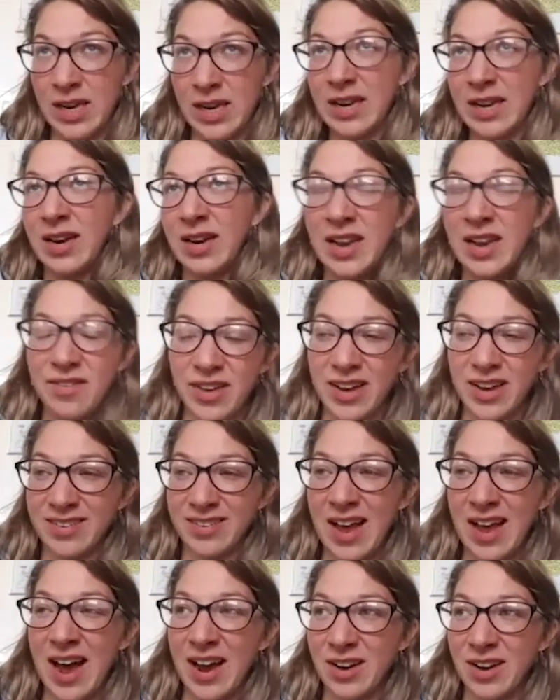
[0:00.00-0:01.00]
leaving
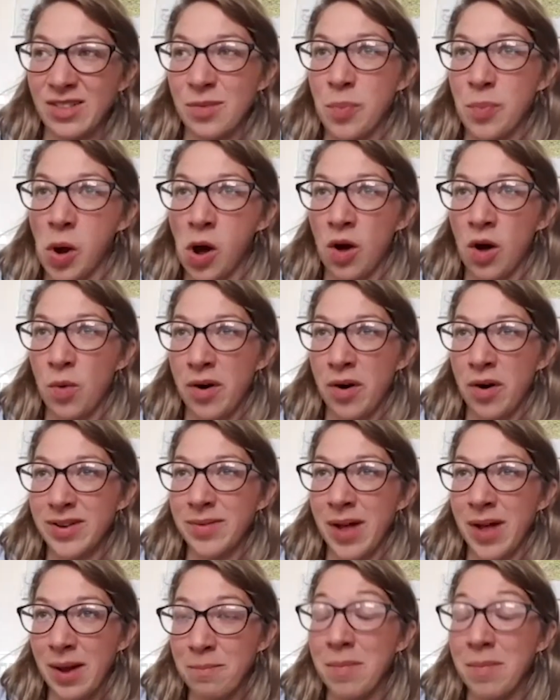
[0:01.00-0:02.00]
aside the part where it
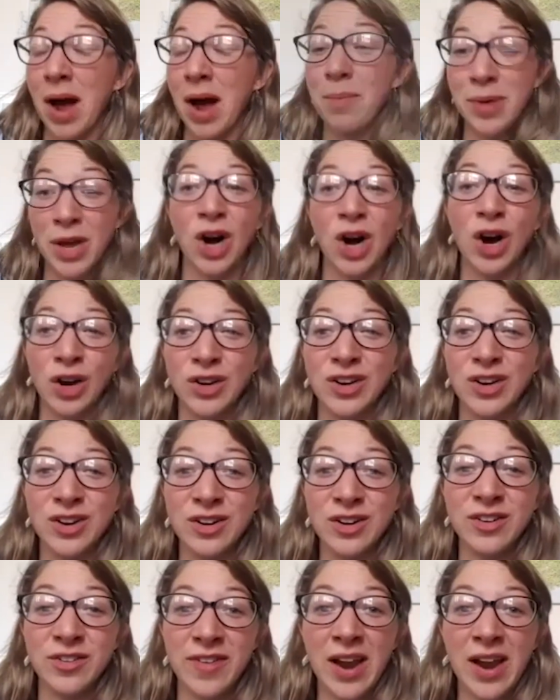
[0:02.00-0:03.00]
like might be harder
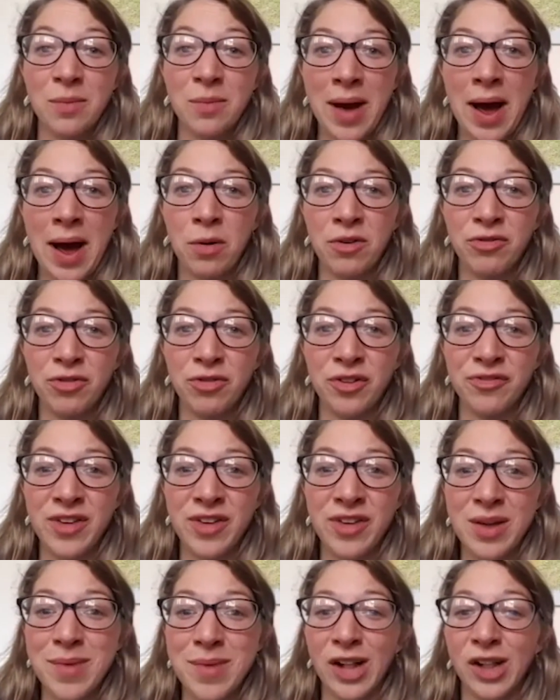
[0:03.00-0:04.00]
to develop power for a
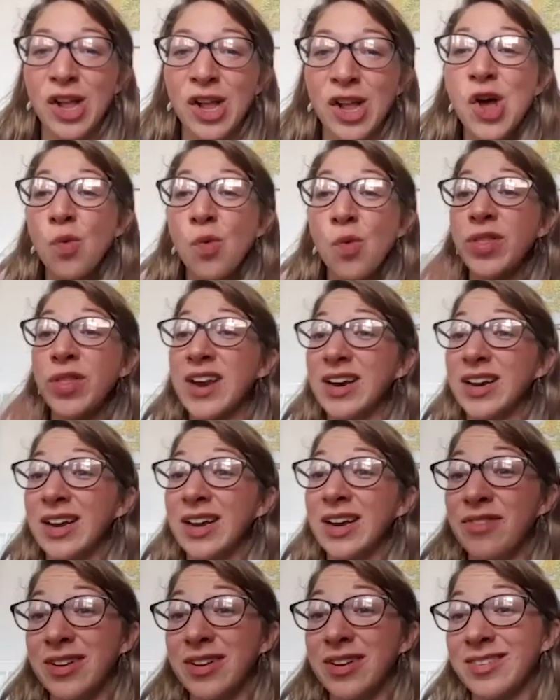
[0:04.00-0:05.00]
female within a
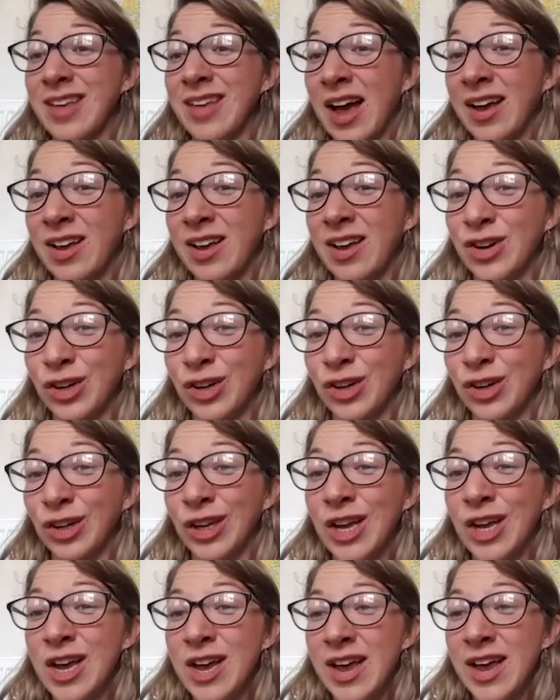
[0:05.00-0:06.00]
given cycle,
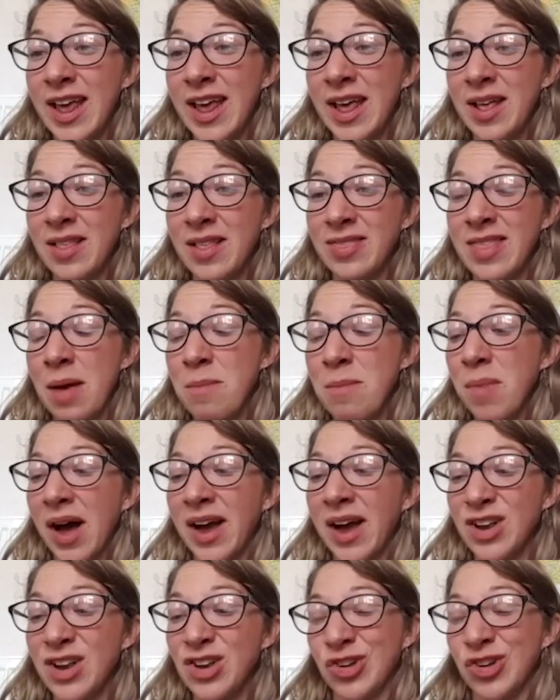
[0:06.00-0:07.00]
there
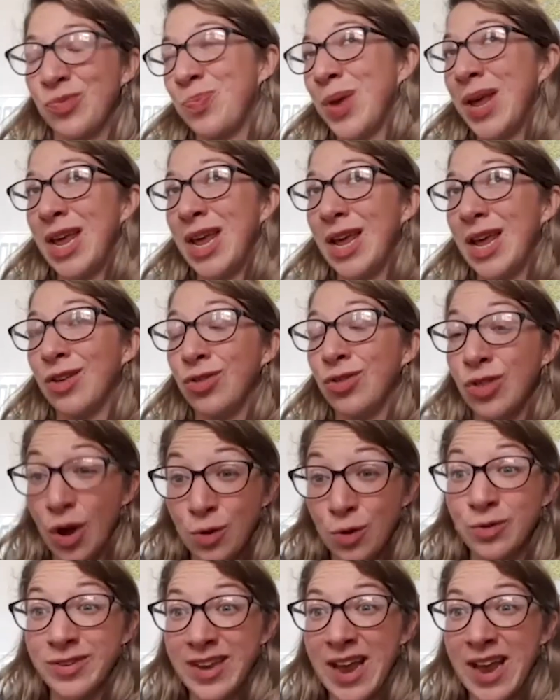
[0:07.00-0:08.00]
might just be
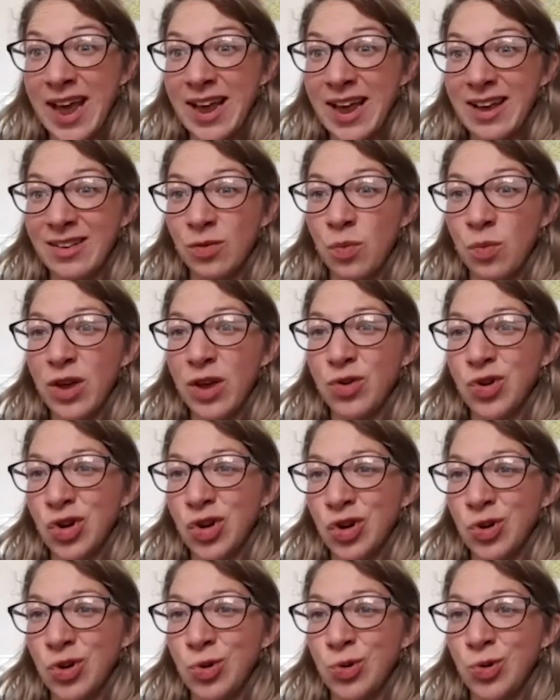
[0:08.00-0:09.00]
those days where you
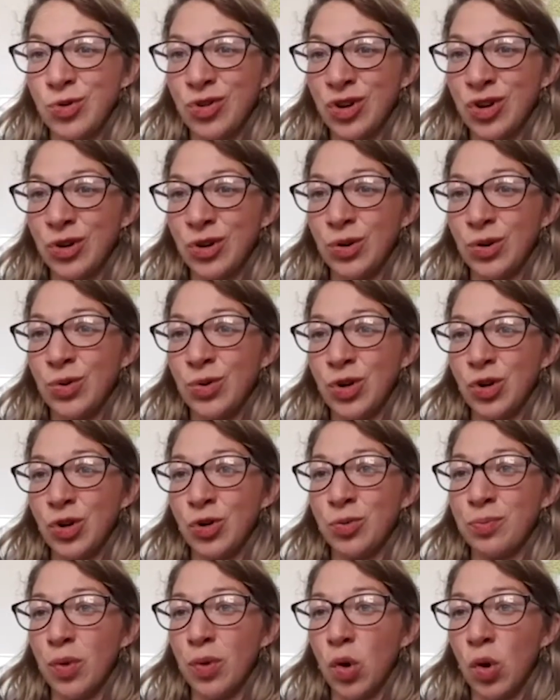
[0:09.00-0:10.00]
choose to
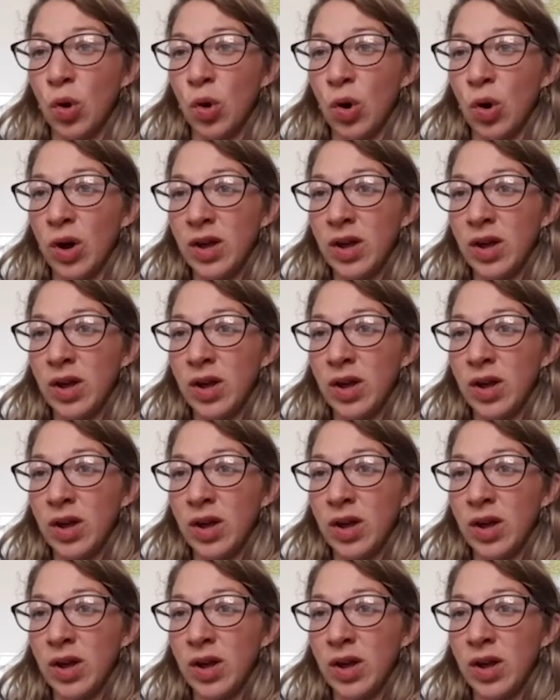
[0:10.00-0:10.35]
do more